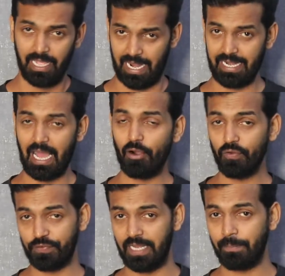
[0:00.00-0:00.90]
and out
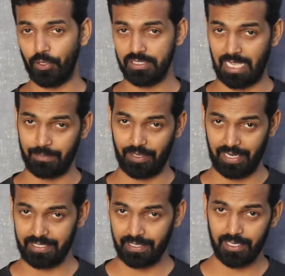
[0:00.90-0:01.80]
of 10 points I'll be
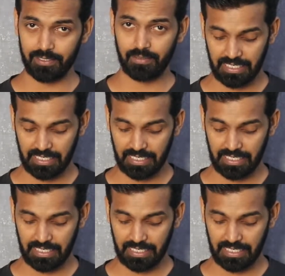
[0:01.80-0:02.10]
rating it.